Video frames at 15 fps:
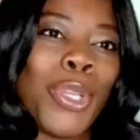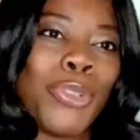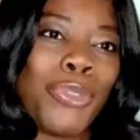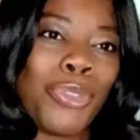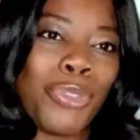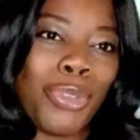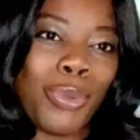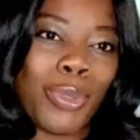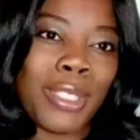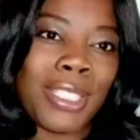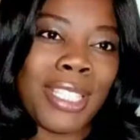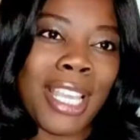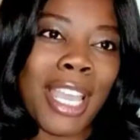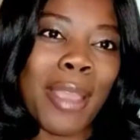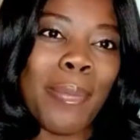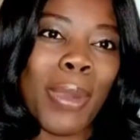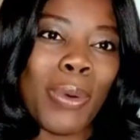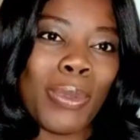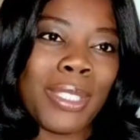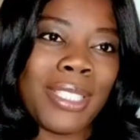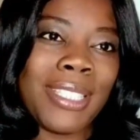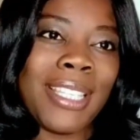did you choose? Say,
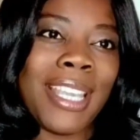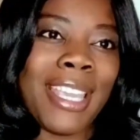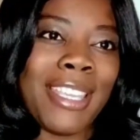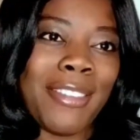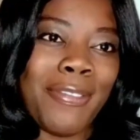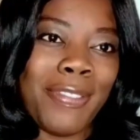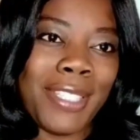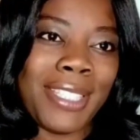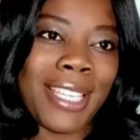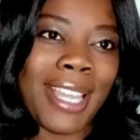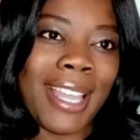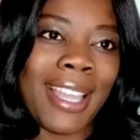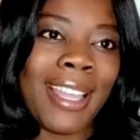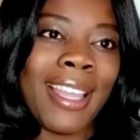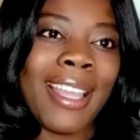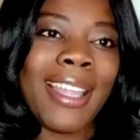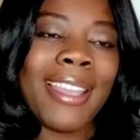and I will say, Eye Fita.